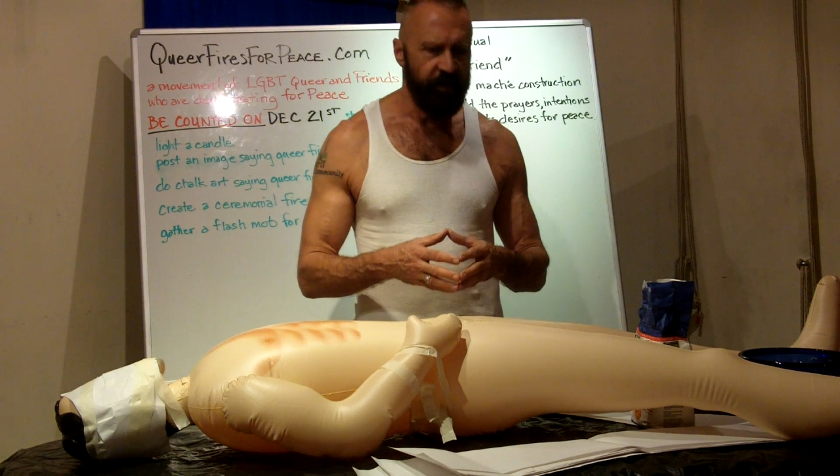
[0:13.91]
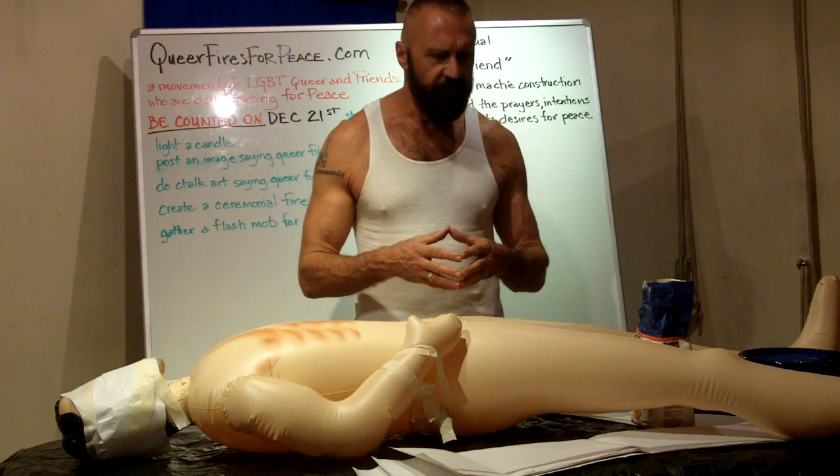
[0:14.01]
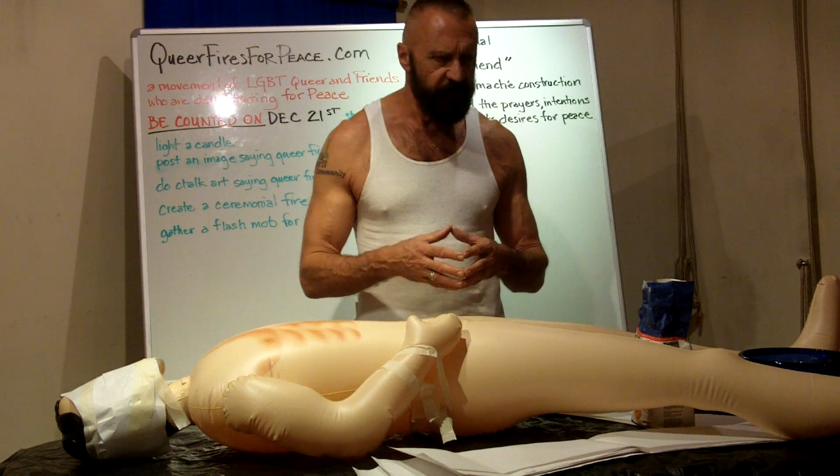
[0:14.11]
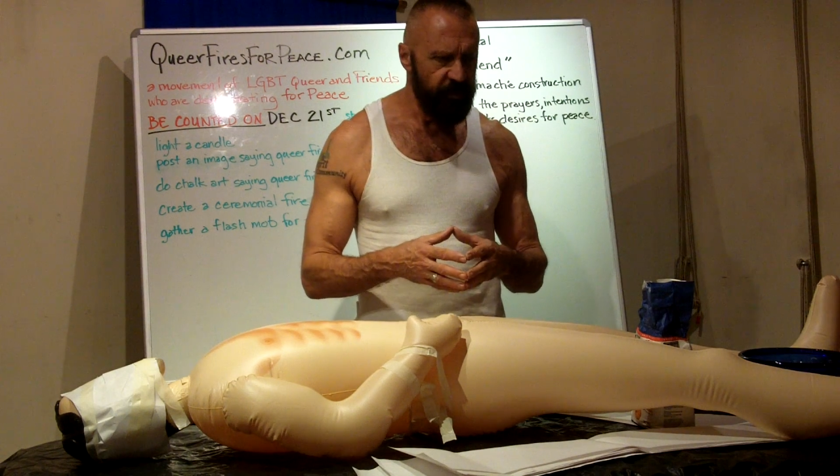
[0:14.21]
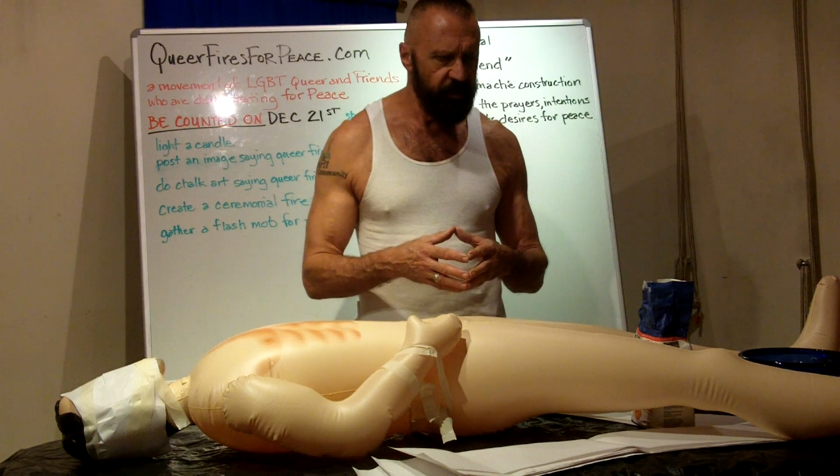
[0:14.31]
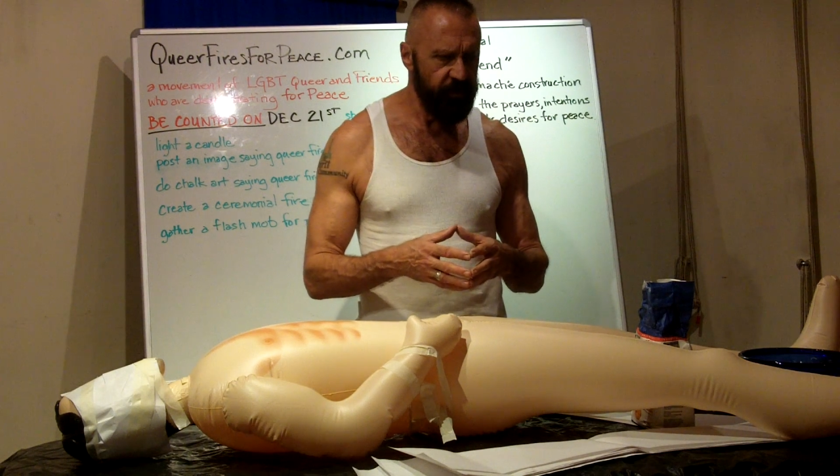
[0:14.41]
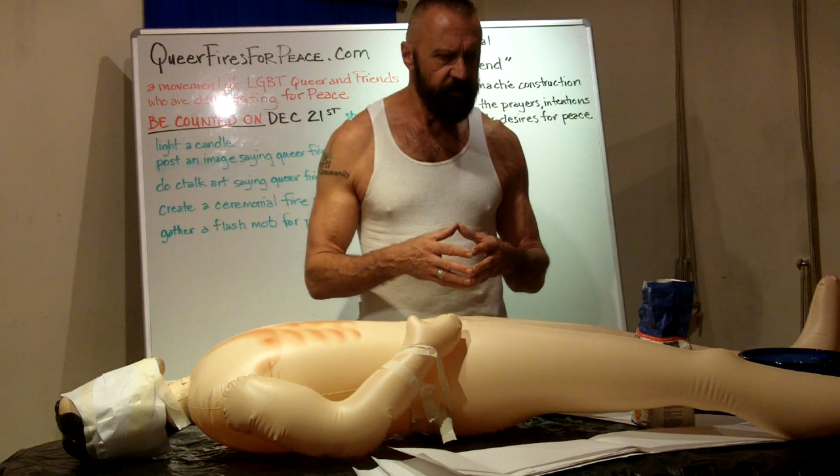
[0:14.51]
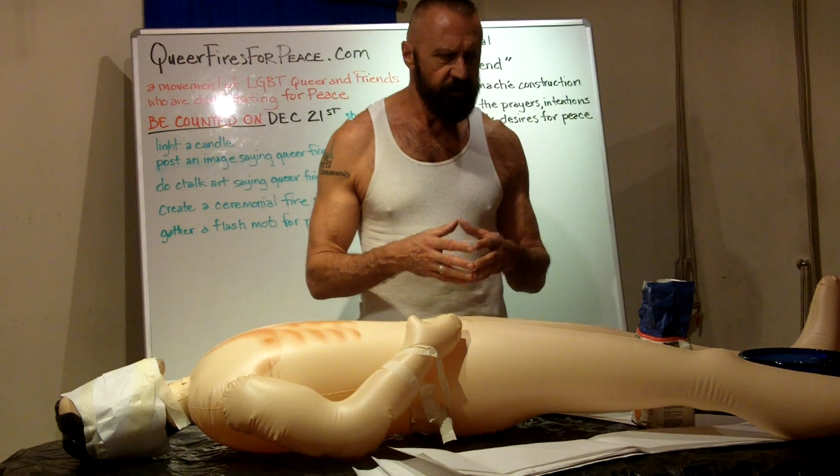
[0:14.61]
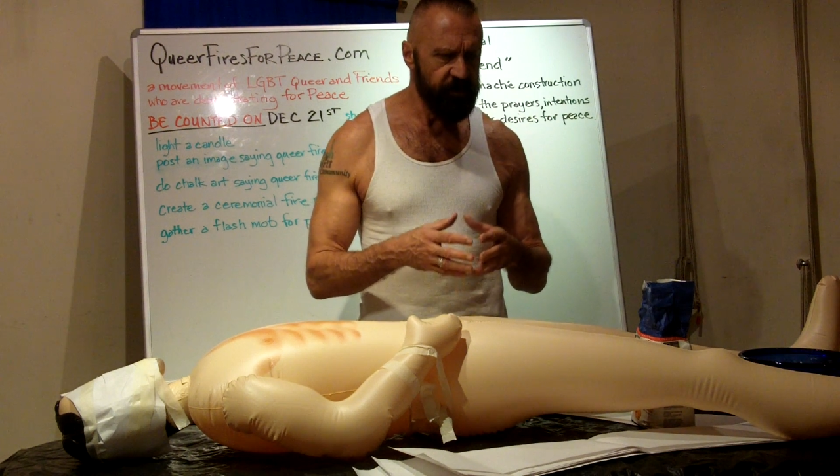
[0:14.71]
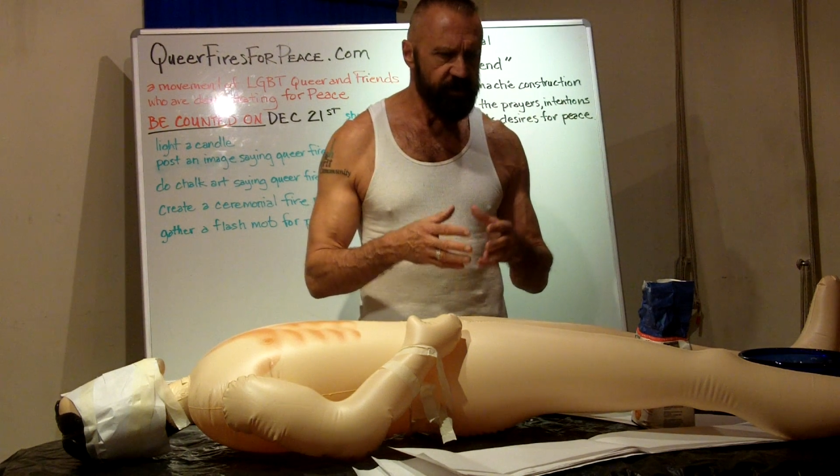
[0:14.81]
they've
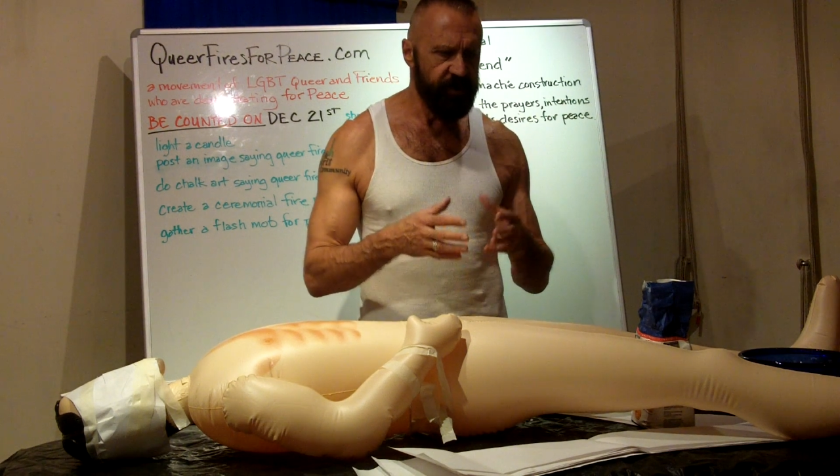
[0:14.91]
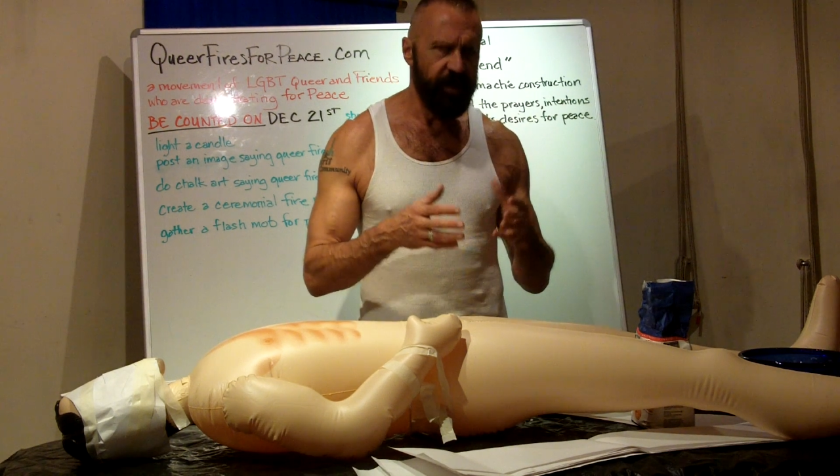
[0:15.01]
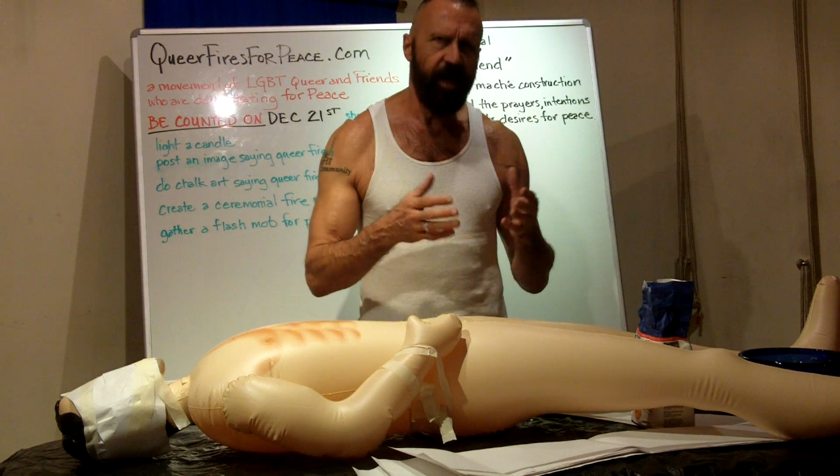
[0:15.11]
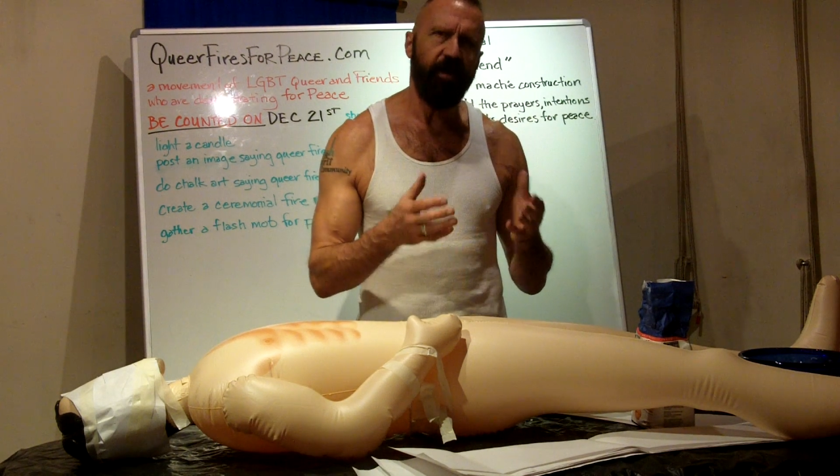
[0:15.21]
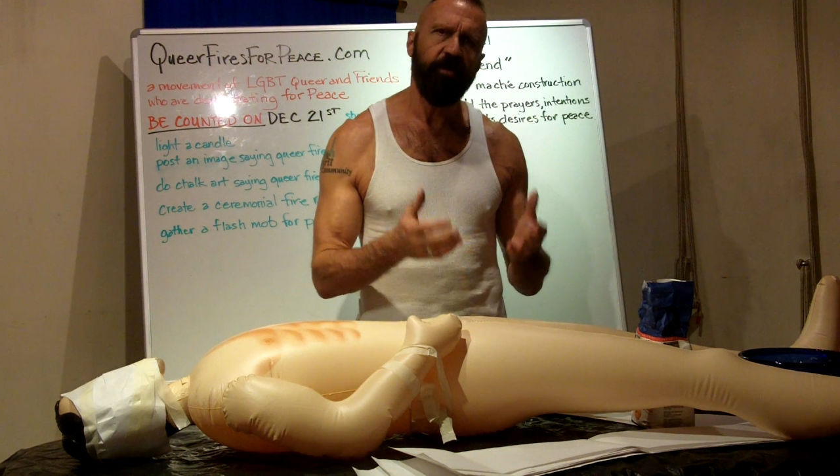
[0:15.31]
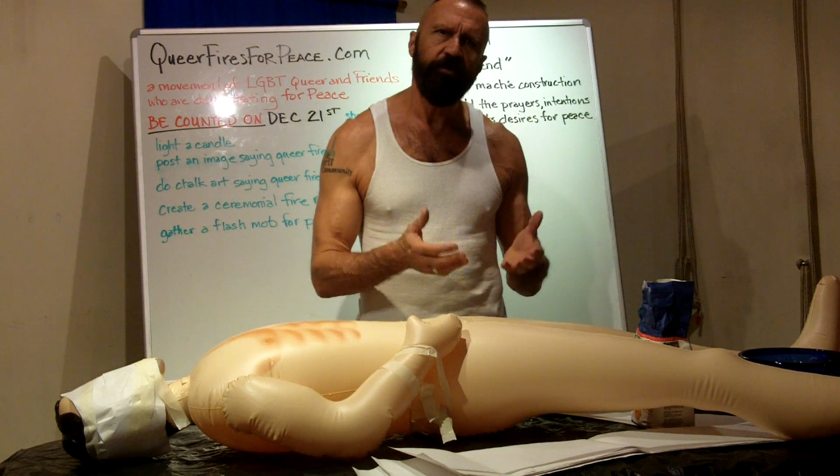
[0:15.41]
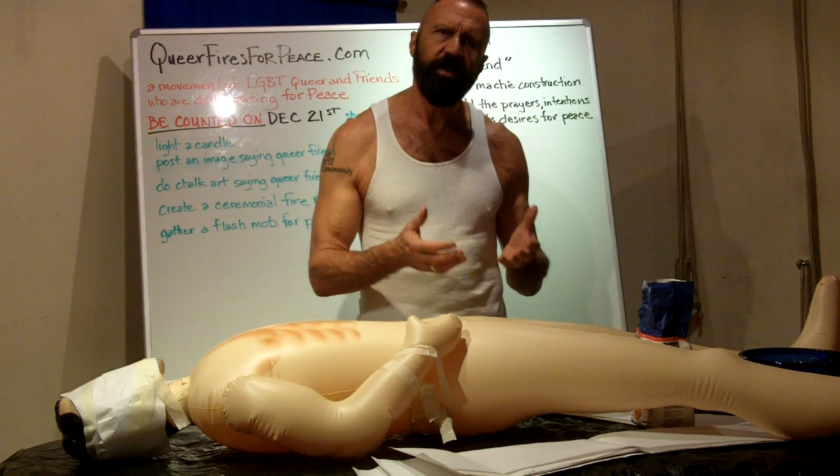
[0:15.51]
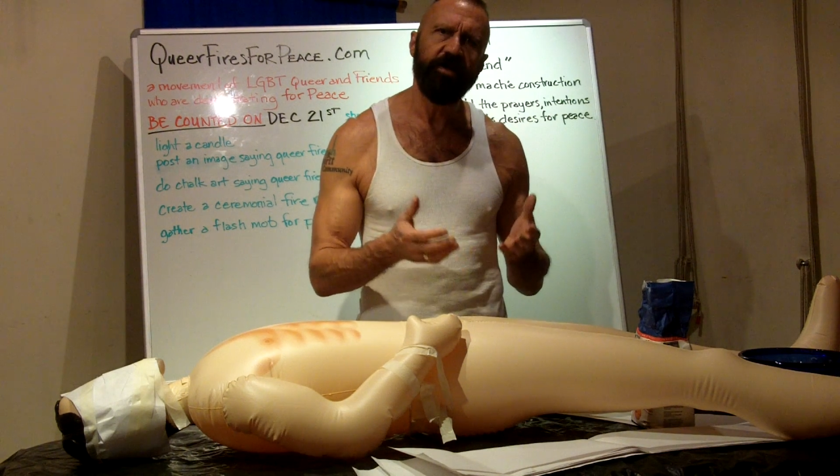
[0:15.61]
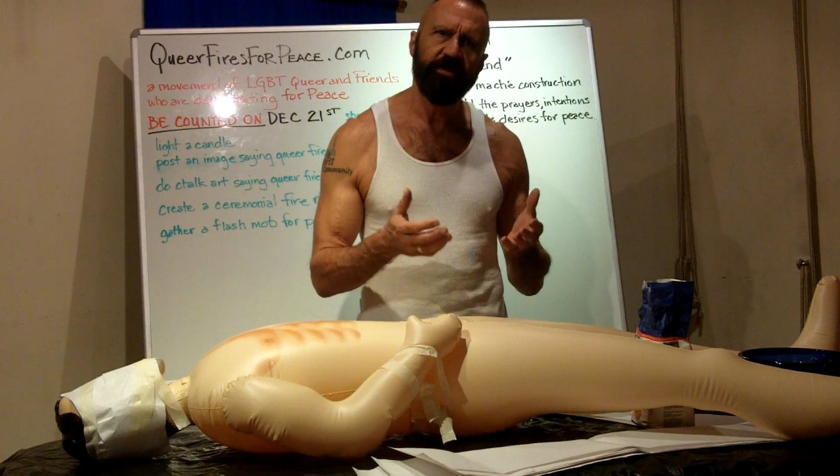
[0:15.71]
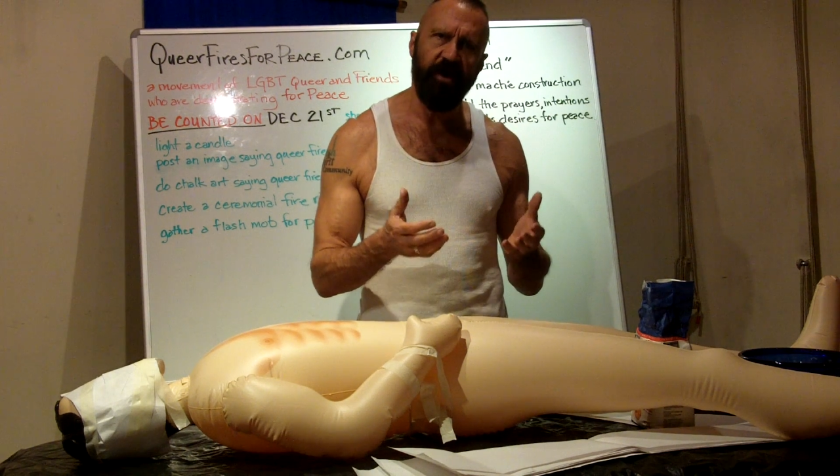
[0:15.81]
used the
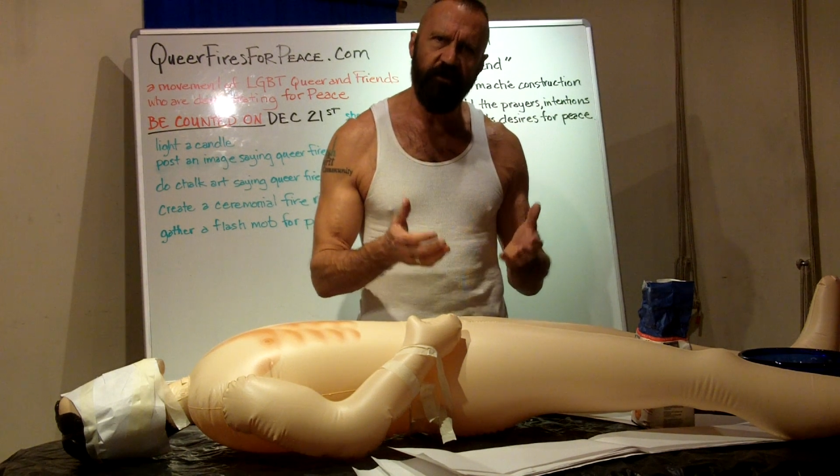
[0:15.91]
element